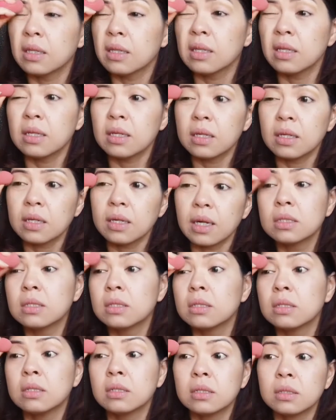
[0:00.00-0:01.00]
Here I
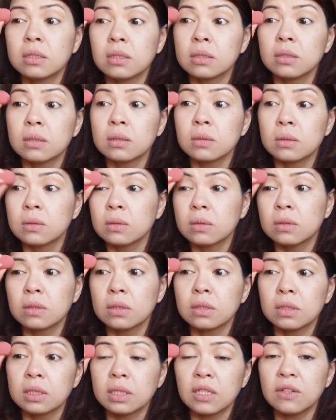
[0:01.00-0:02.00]
have to
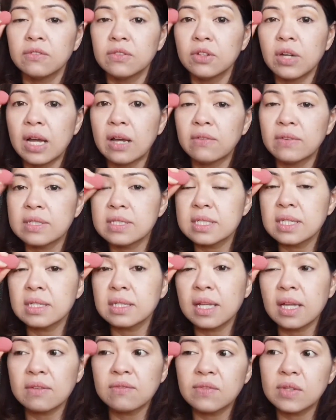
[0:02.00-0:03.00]
reduce. If you haven't
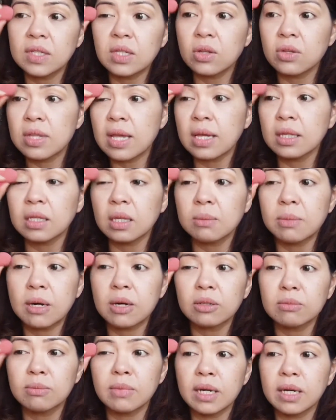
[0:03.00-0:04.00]
seen that video yet
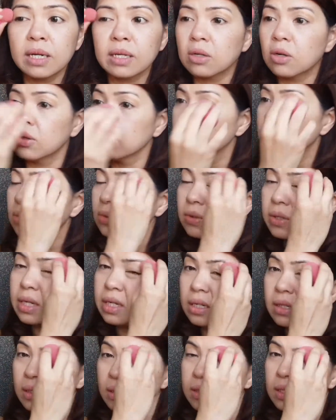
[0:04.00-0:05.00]
about my
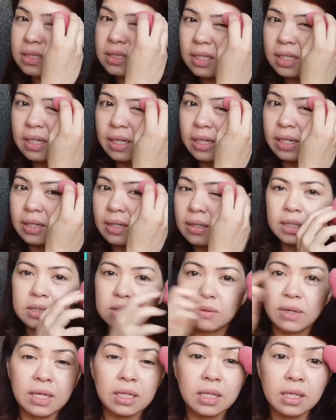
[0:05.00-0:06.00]
contouring, it's here.
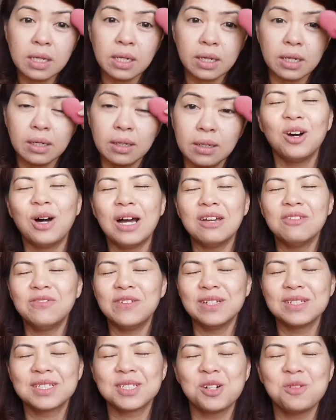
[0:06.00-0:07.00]
It's right here. Oh, I
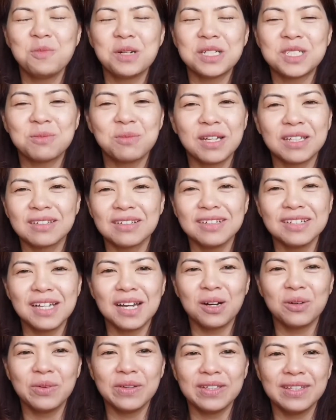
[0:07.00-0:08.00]
feel so much better
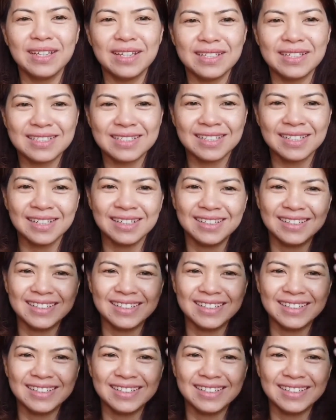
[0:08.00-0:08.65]
now with this.